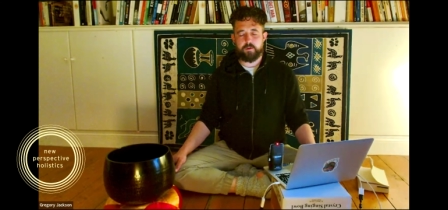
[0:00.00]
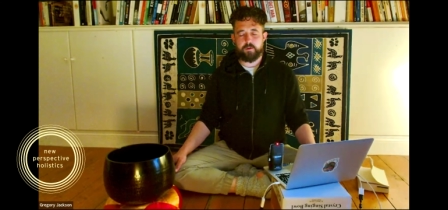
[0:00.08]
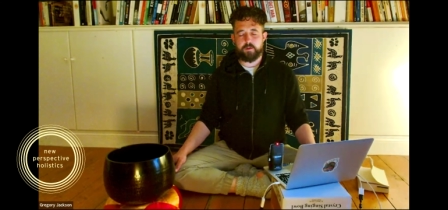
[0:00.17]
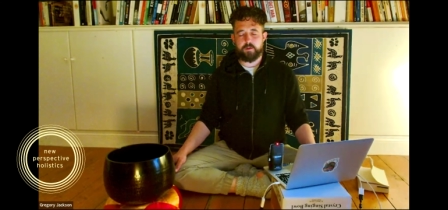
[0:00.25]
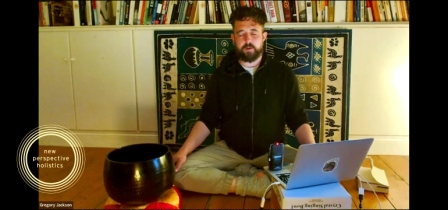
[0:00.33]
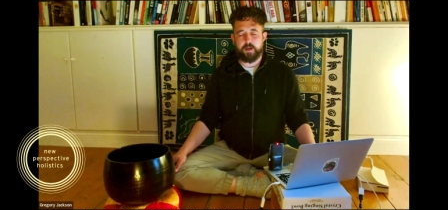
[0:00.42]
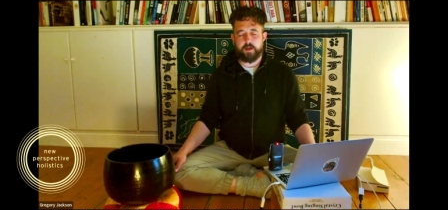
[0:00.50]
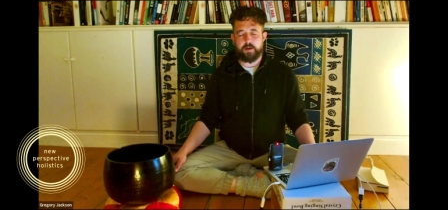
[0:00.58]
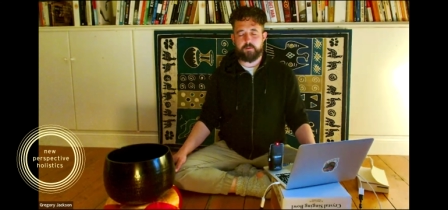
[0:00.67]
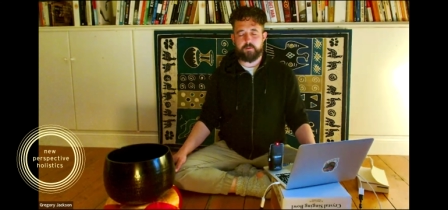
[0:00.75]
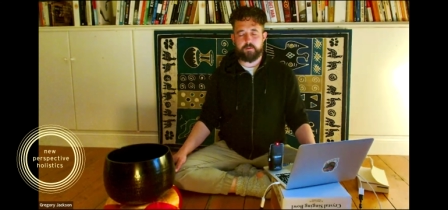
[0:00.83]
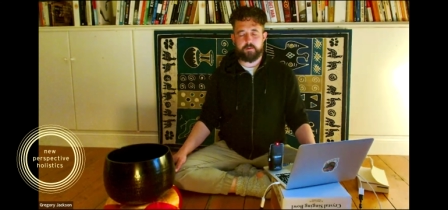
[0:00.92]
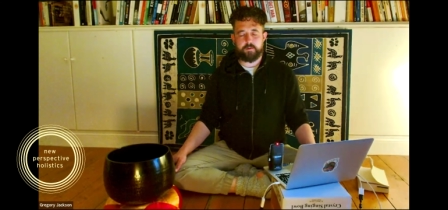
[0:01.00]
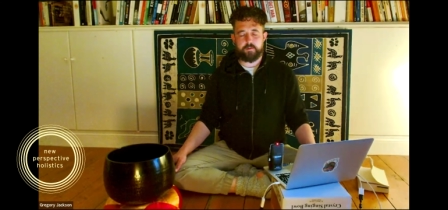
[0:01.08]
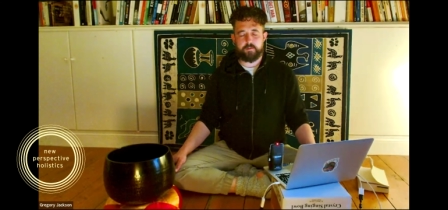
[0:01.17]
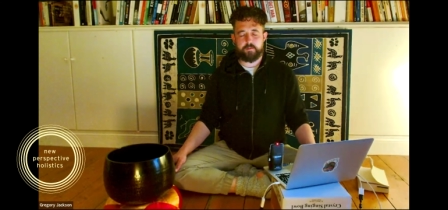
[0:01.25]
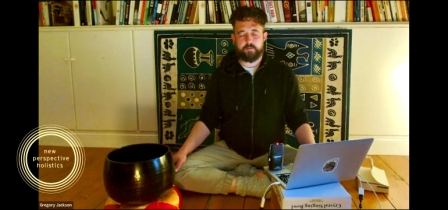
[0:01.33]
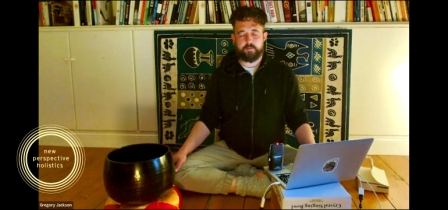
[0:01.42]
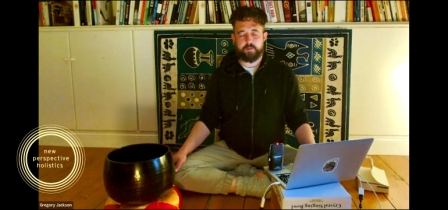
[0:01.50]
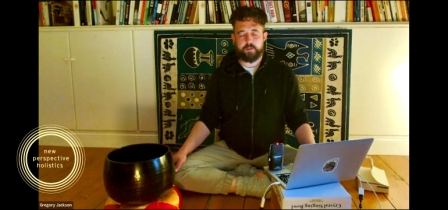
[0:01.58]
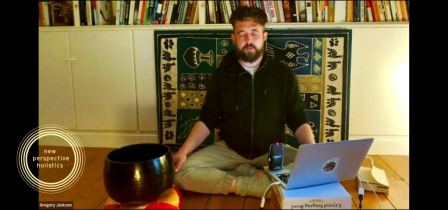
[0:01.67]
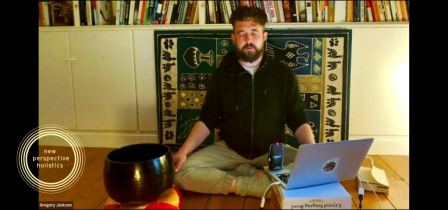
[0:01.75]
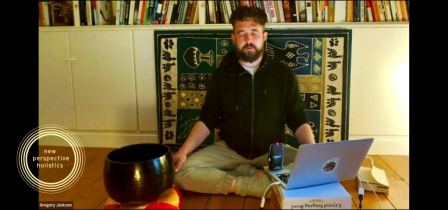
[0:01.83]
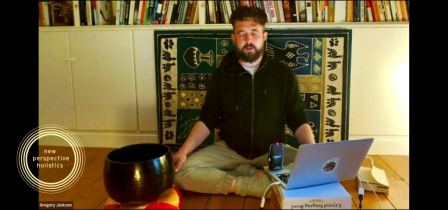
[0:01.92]
or the ground. And
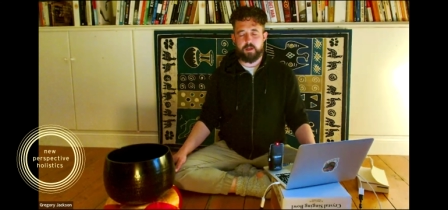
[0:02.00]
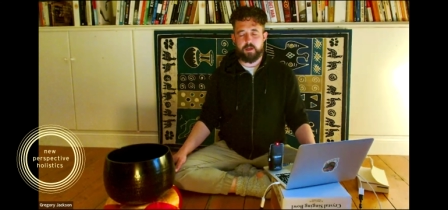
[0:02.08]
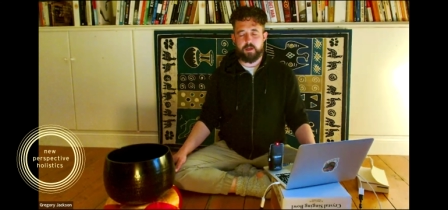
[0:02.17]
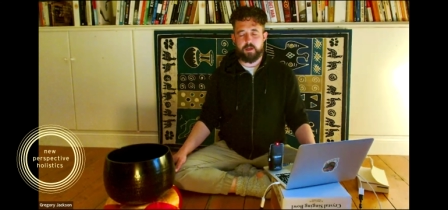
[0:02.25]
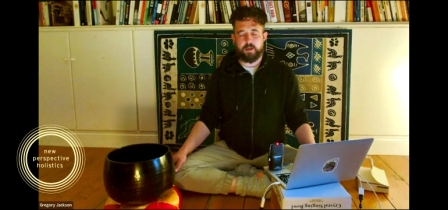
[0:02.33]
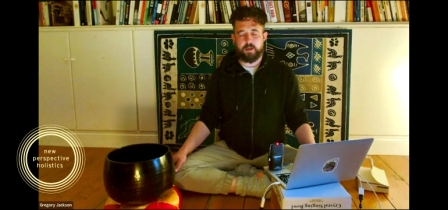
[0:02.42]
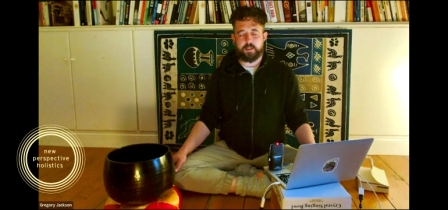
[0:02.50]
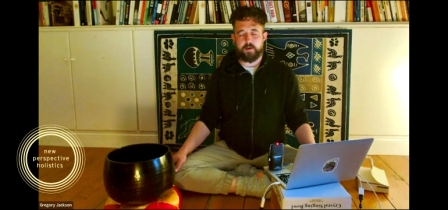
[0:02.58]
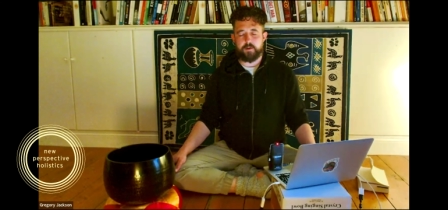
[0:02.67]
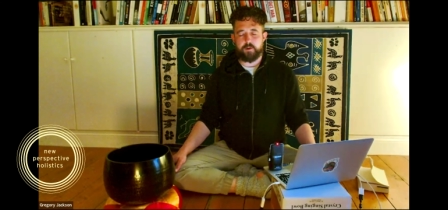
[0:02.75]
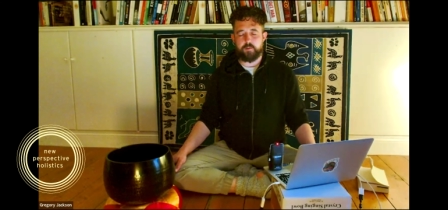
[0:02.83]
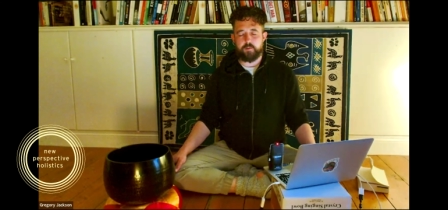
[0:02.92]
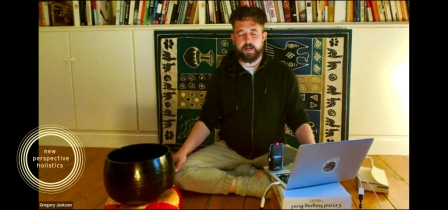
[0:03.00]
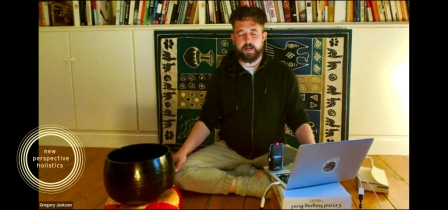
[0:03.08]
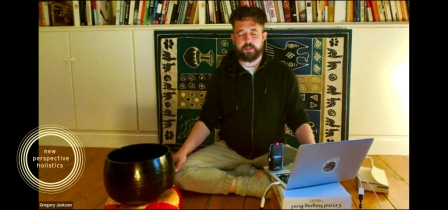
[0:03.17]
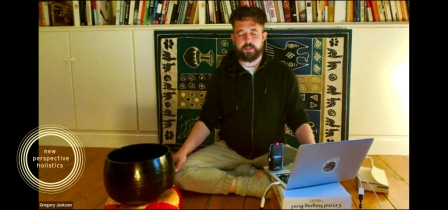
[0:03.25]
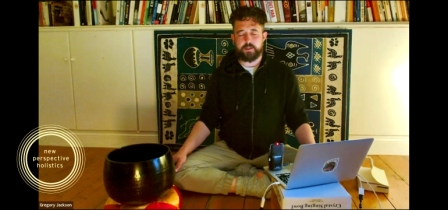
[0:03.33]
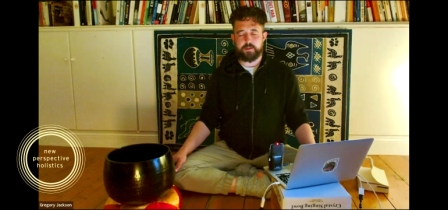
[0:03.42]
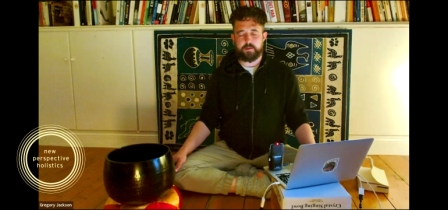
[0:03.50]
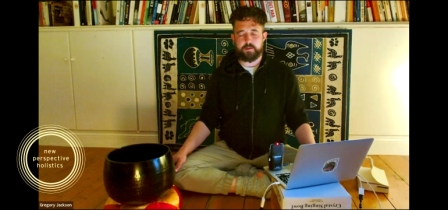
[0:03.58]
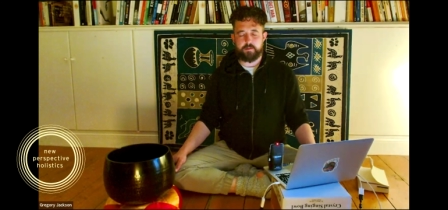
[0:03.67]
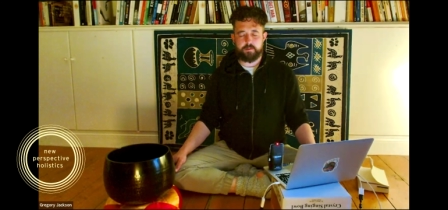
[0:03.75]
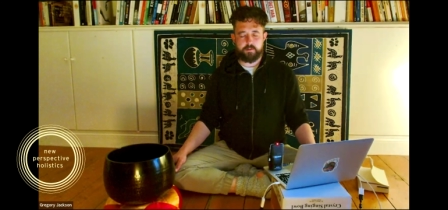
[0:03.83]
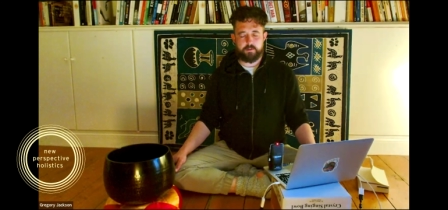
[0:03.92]
if you're lying down, your back
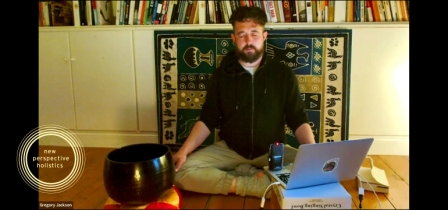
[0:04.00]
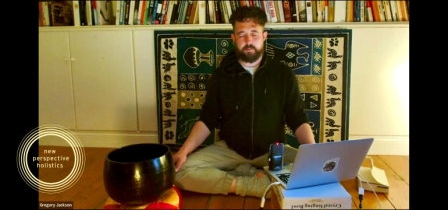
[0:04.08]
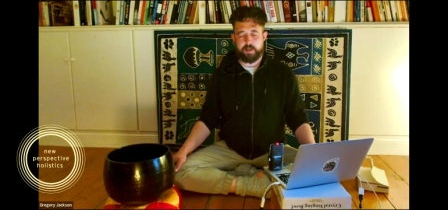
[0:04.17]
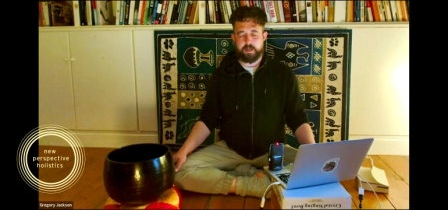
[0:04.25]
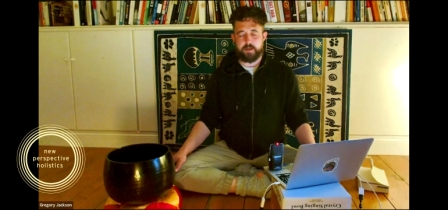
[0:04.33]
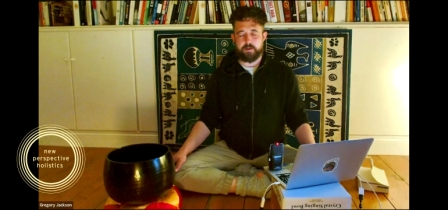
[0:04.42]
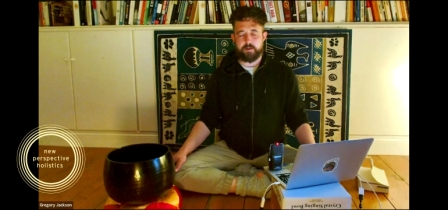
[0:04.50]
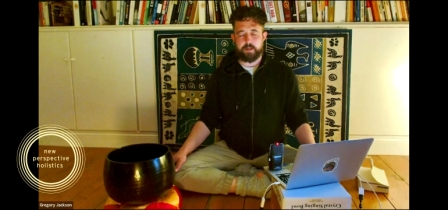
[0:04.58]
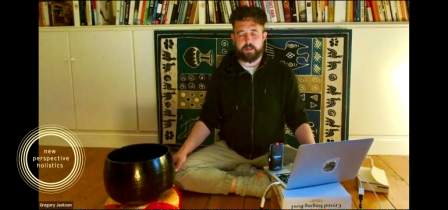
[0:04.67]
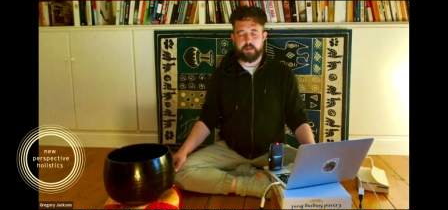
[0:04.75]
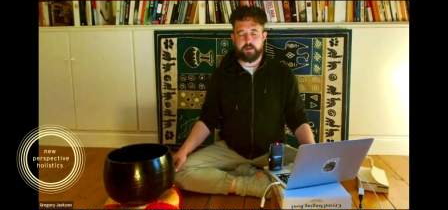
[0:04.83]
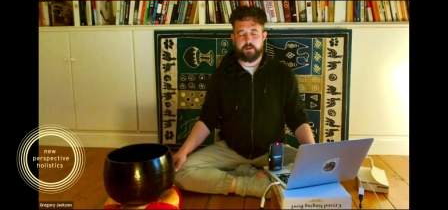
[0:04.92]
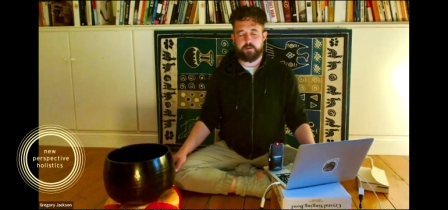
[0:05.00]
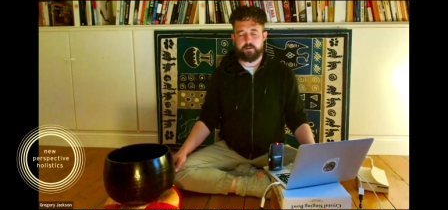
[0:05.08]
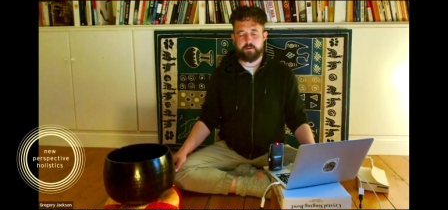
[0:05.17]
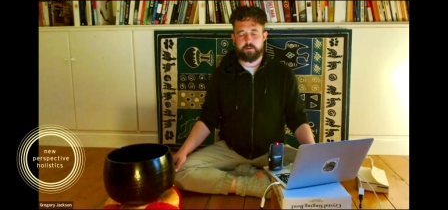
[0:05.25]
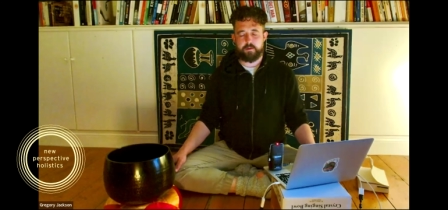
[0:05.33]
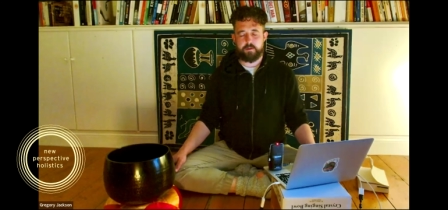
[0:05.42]
to back of your head.